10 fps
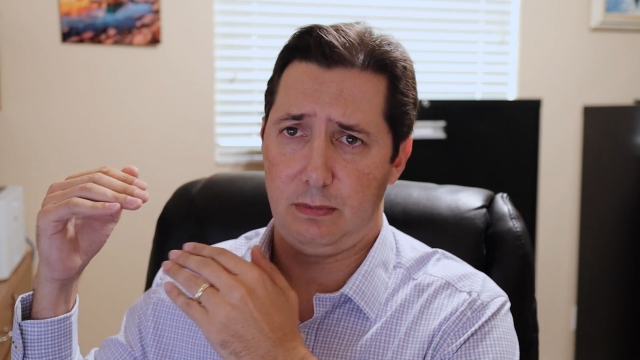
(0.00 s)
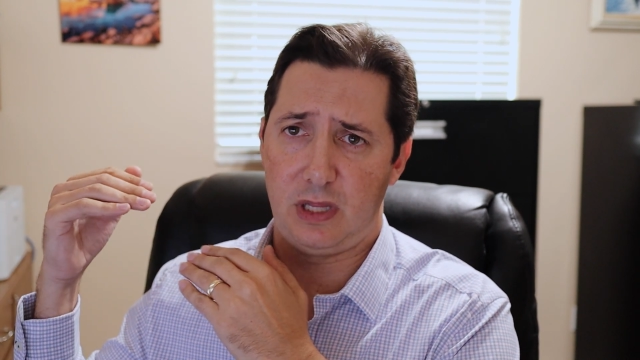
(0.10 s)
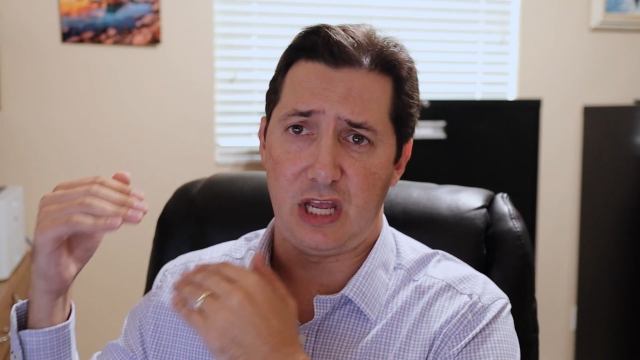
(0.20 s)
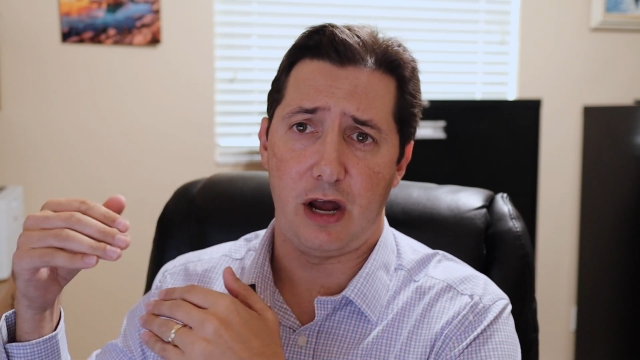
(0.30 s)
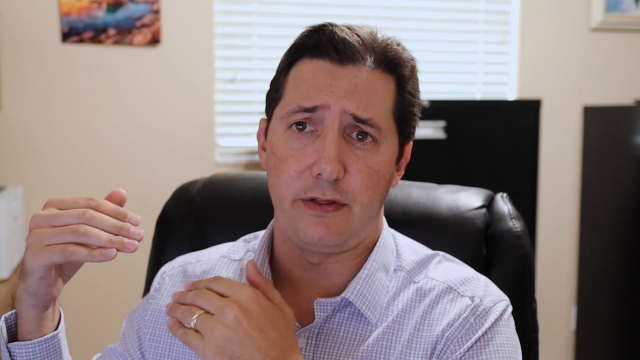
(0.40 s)

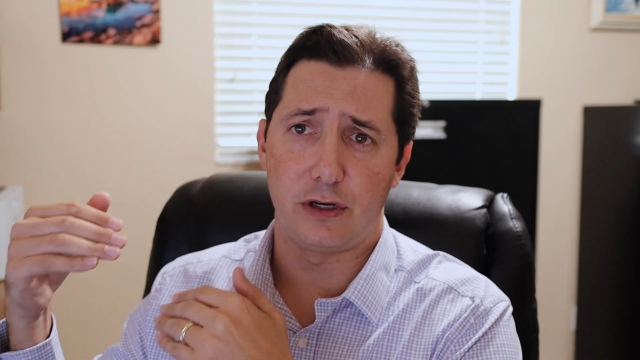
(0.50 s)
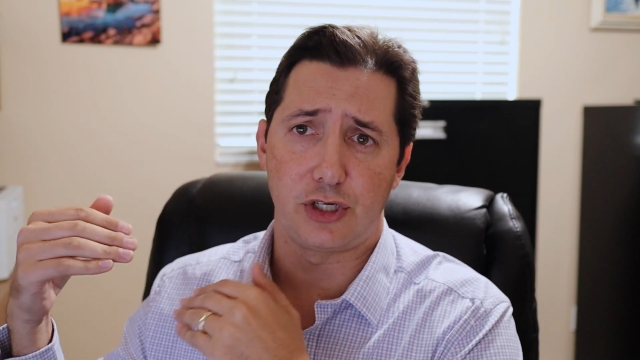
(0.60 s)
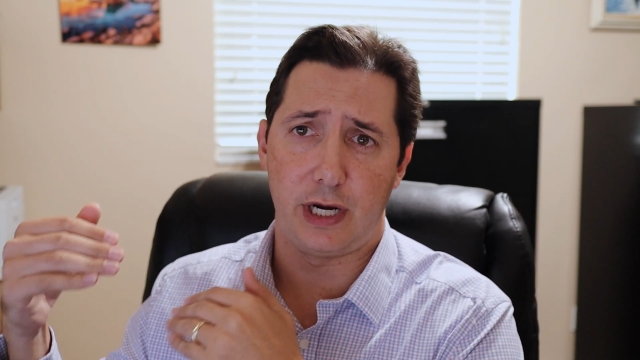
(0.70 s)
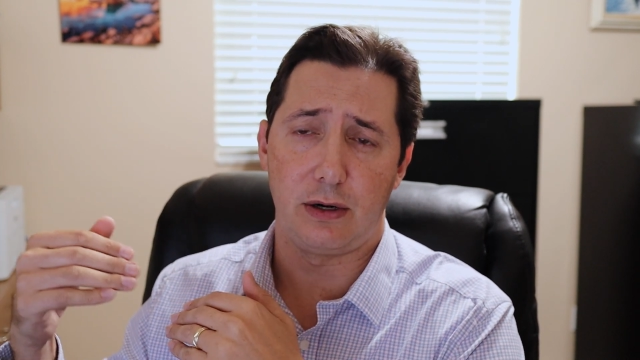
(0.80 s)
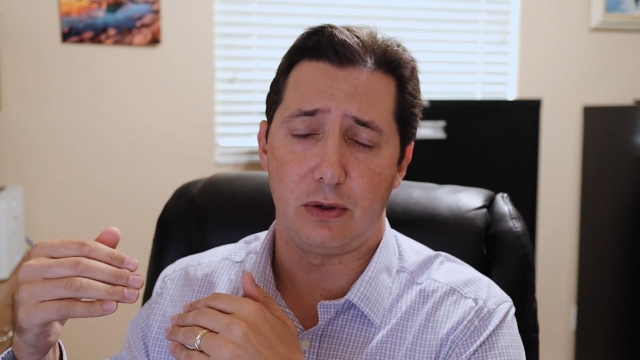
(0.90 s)
the other
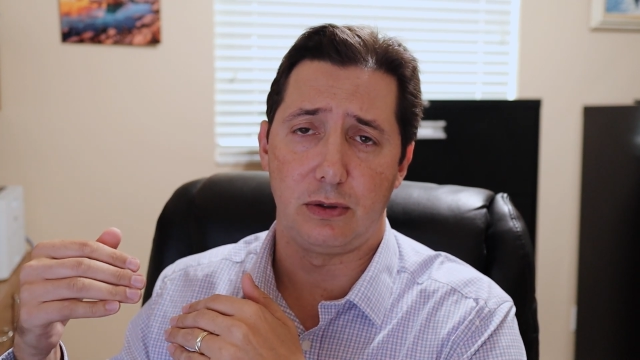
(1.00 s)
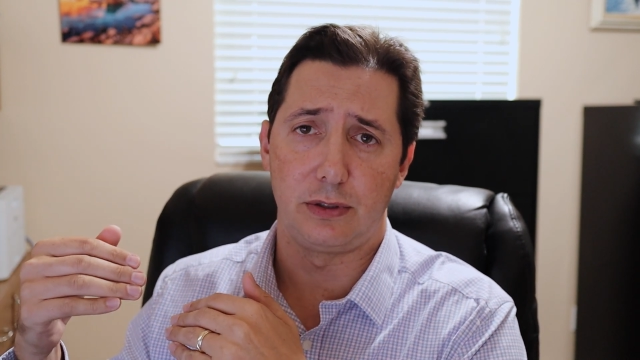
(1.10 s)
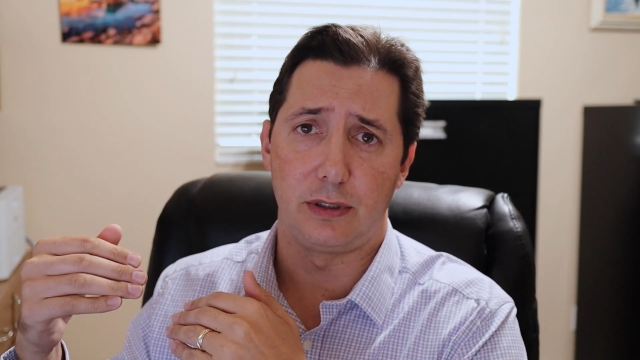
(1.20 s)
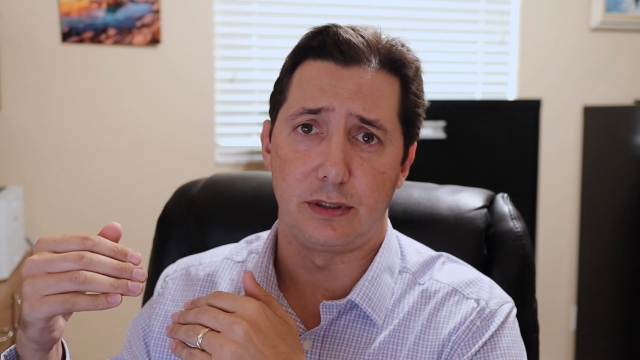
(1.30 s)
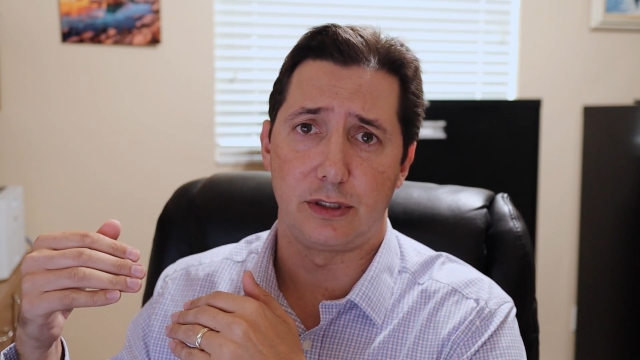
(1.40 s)

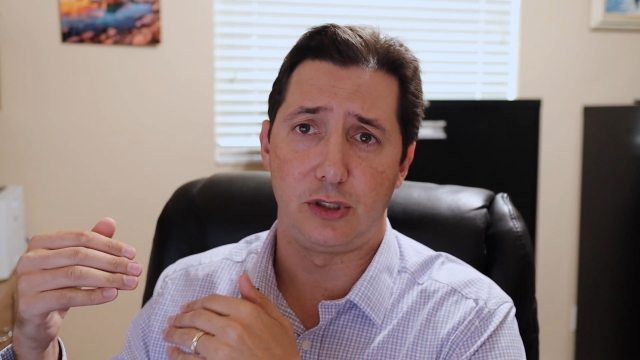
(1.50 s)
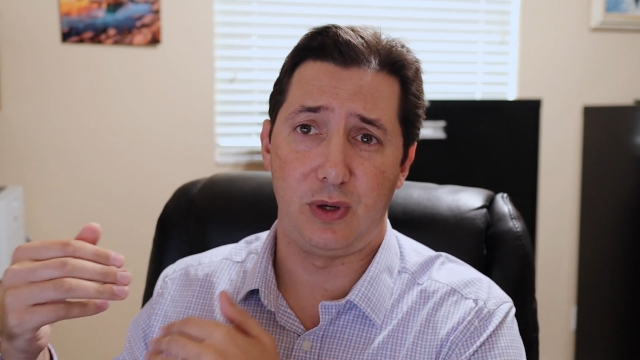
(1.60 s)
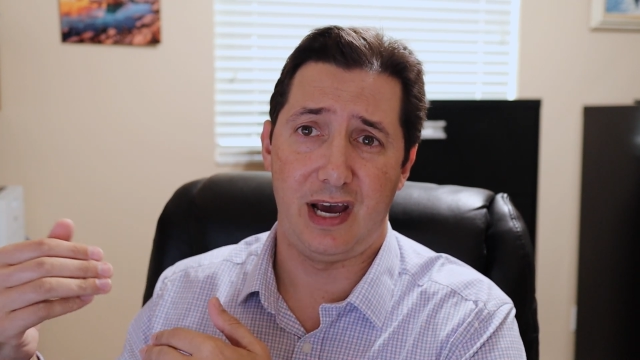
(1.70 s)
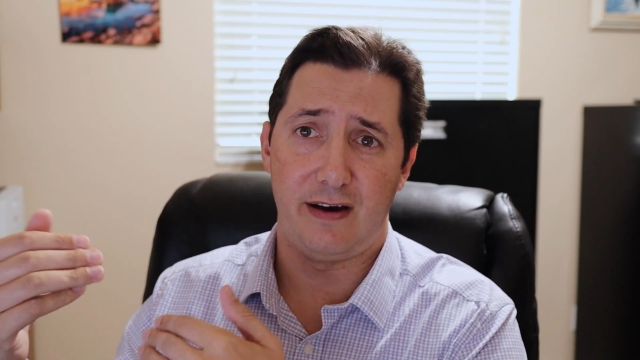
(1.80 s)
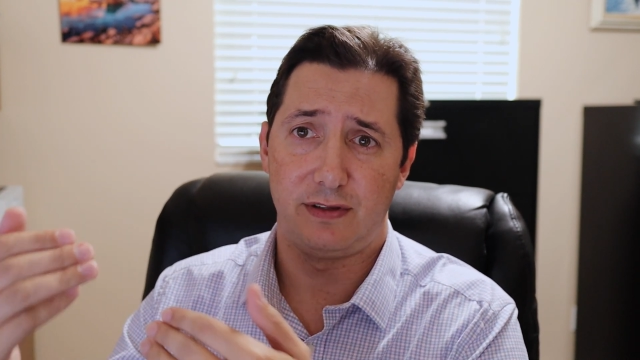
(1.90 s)
shareholders to
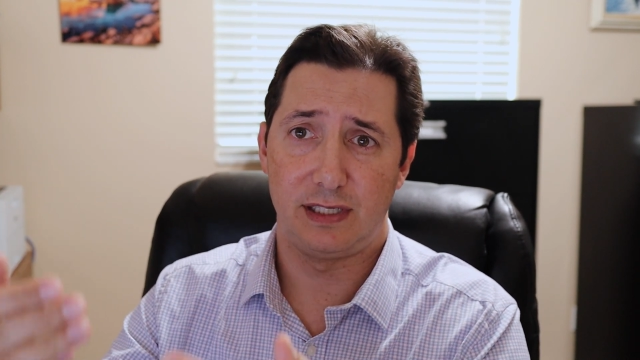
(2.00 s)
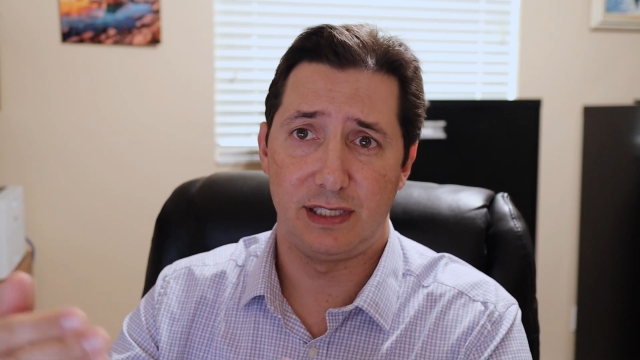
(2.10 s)
have to